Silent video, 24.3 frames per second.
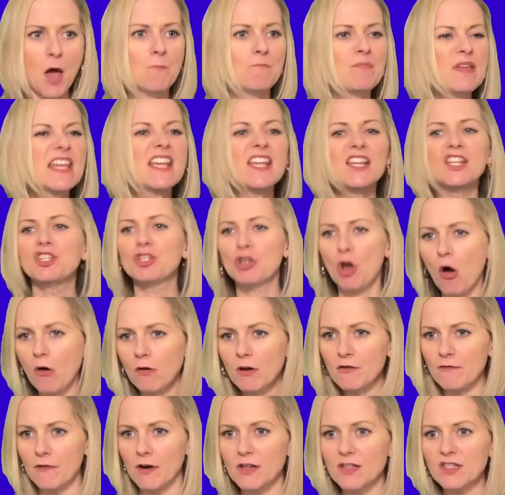Be
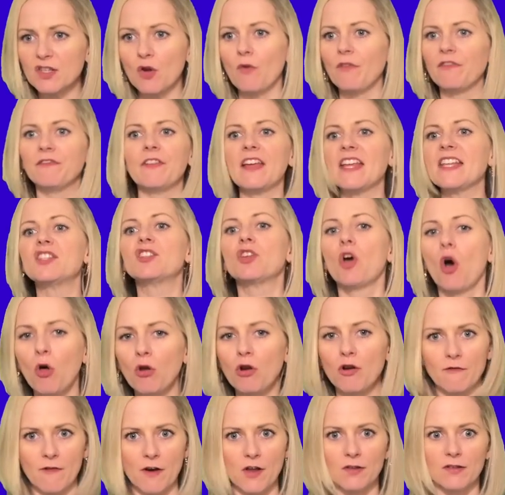intolerant of
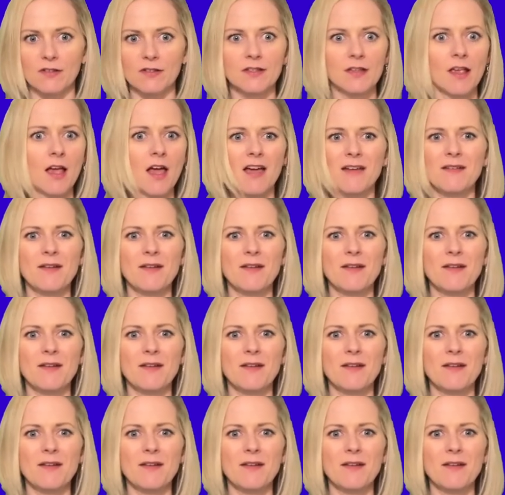intolerance.